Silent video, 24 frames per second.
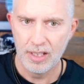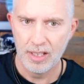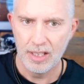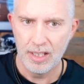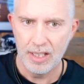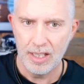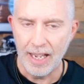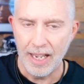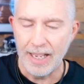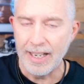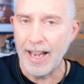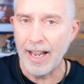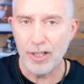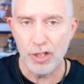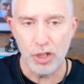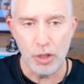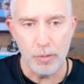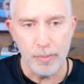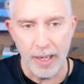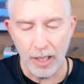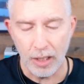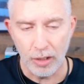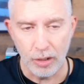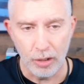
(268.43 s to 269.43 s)
And as you
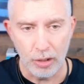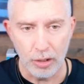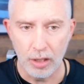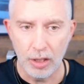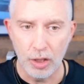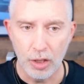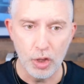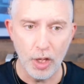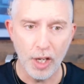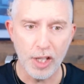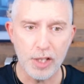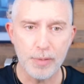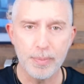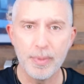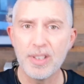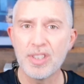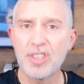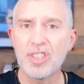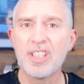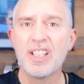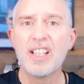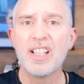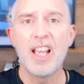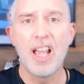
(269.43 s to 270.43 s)
make little
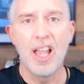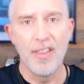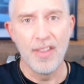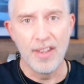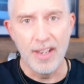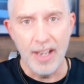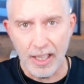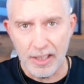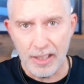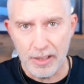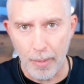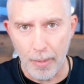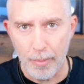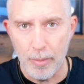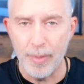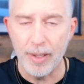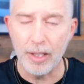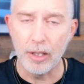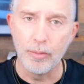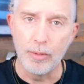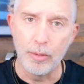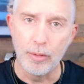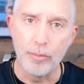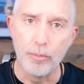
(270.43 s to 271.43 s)
adjustments, and the next time you
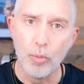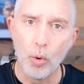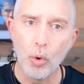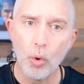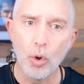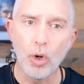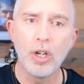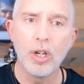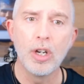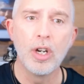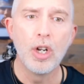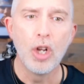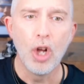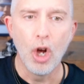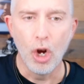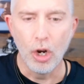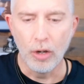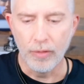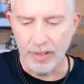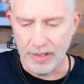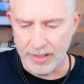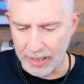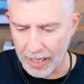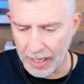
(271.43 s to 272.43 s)
make a little bit more,
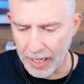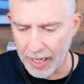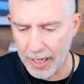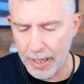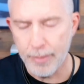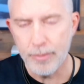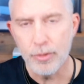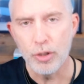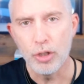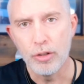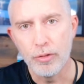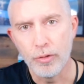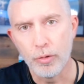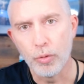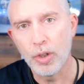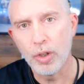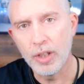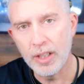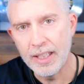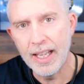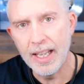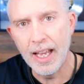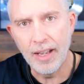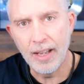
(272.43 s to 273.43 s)
over time, you
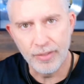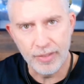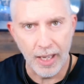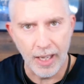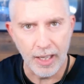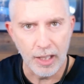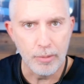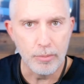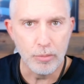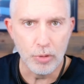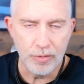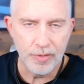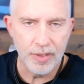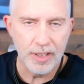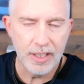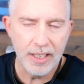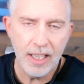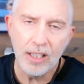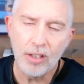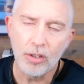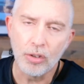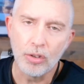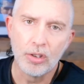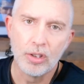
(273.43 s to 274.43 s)
really have kind of moved the
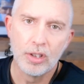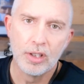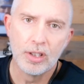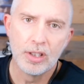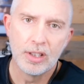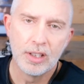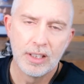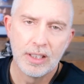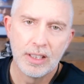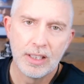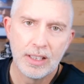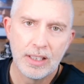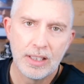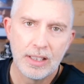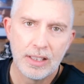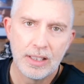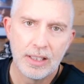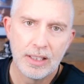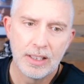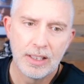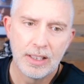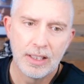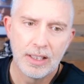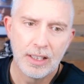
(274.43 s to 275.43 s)
needle.
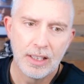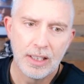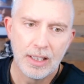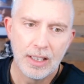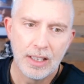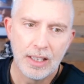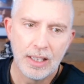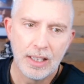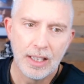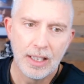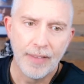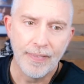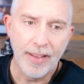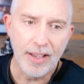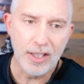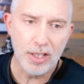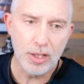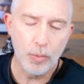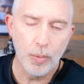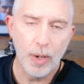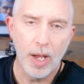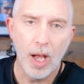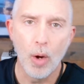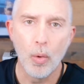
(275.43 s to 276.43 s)
And that's
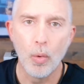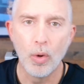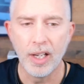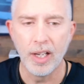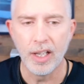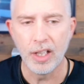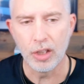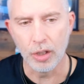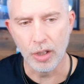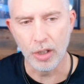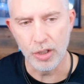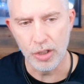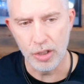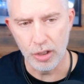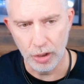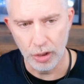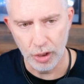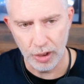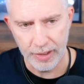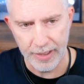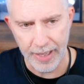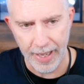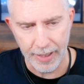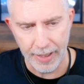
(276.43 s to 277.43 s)
the way I want to encourage you to
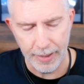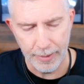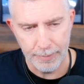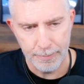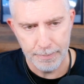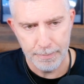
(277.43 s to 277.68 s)
look at it.